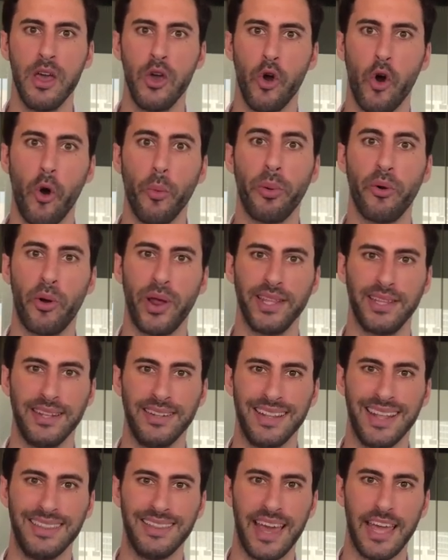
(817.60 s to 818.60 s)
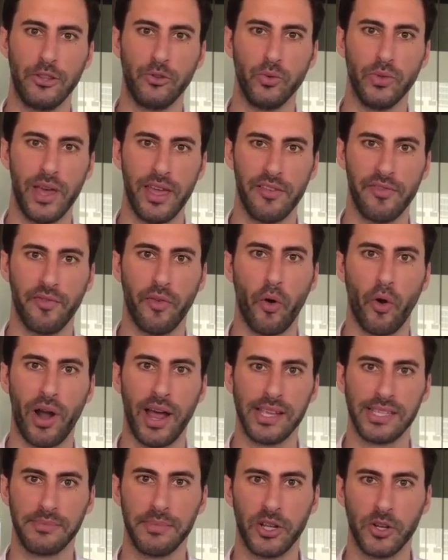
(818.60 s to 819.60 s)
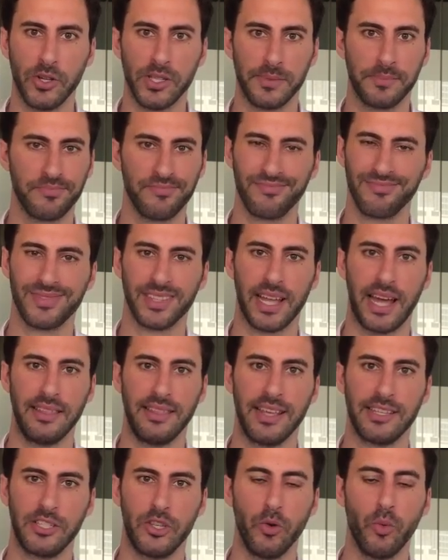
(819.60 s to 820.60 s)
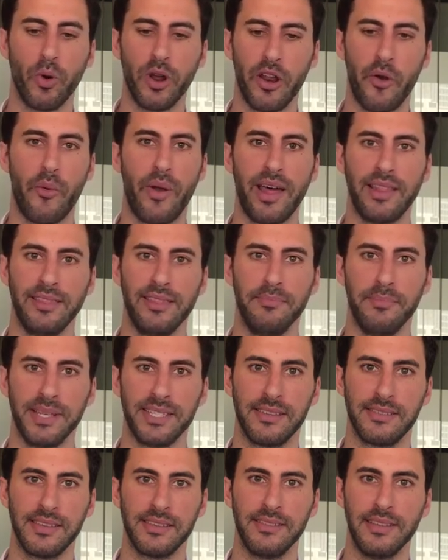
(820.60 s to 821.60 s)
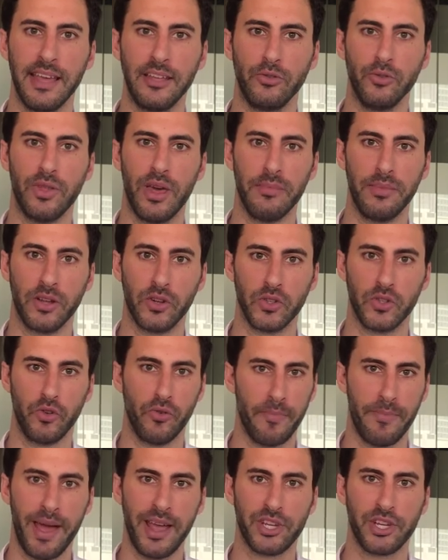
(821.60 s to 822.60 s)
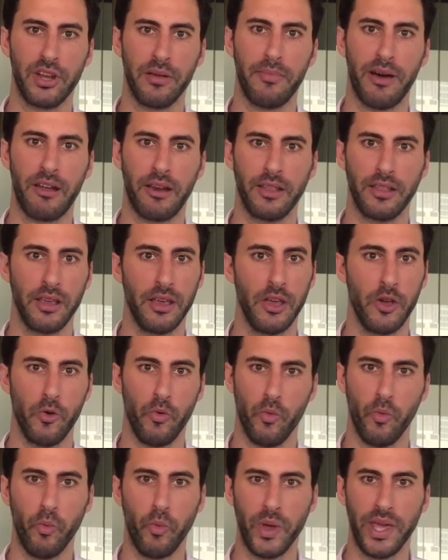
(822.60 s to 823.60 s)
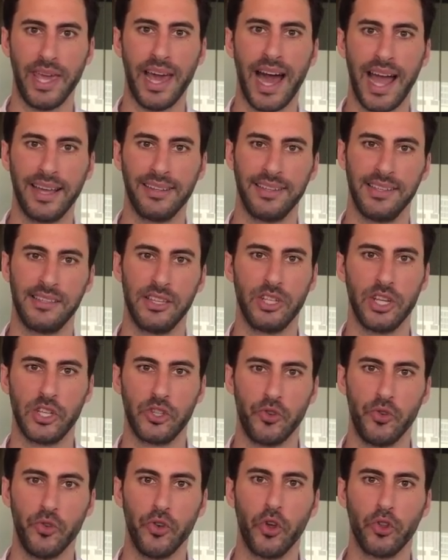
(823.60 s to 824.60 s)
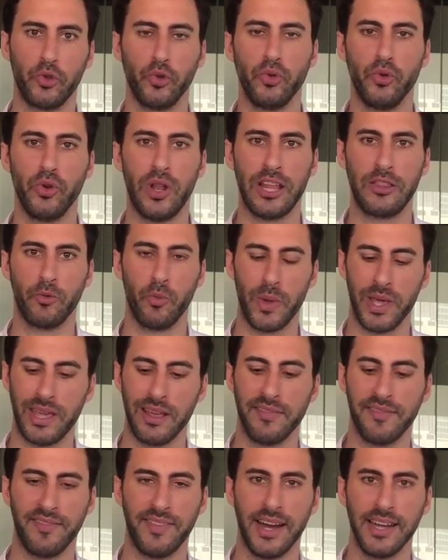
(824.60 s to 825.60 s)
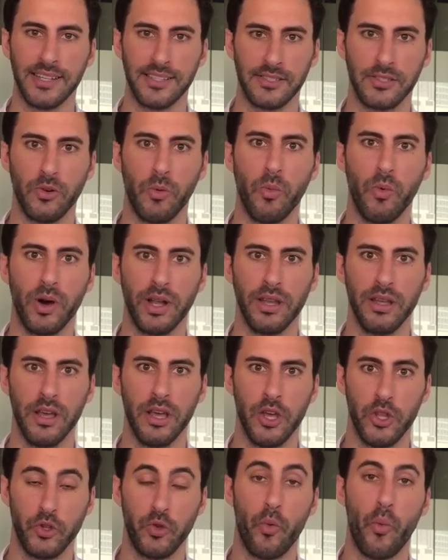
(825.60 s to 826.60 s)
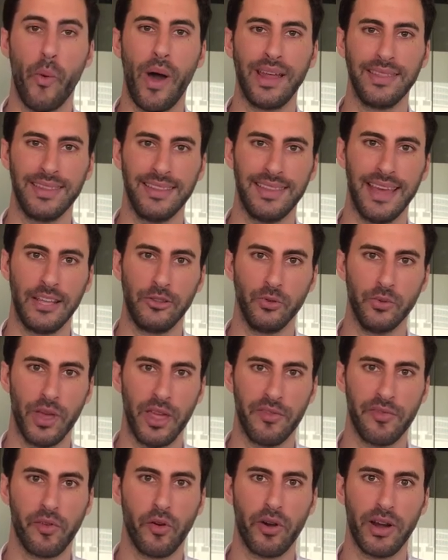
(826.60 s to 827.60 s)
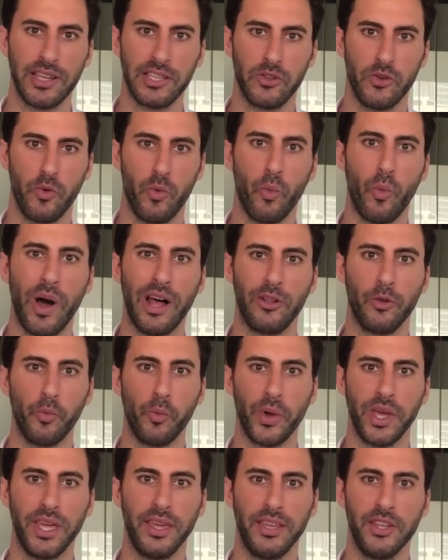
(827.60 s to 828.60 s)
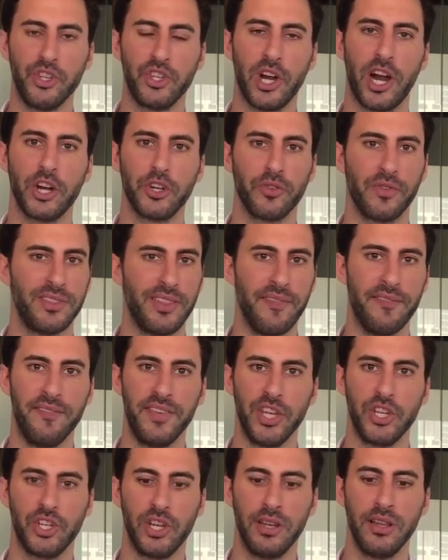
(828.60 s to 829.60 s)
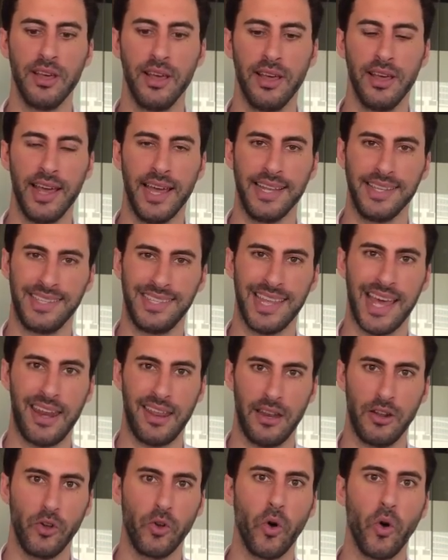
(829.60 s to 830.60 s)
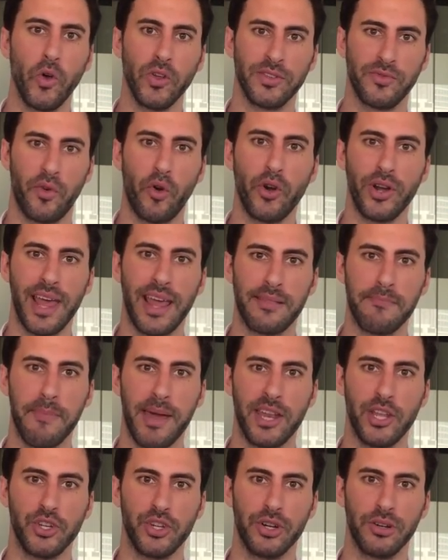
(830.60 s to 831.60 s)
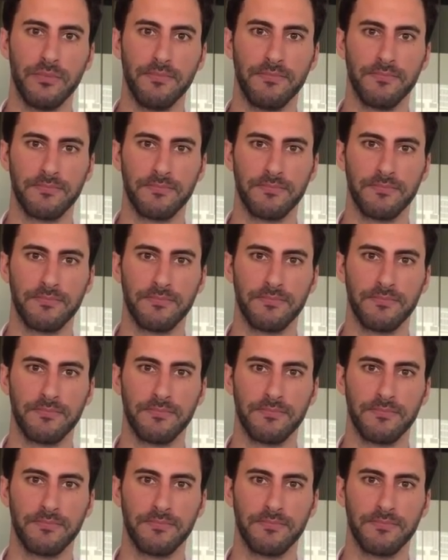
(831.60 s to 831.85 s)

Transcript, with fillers: operating the day to day for us because unless you want to run businesses day to day because you're passionate about it we highly suggest you not to do that we can find someone to run the day to day for us while we in charge of the vision and setting goals for that manager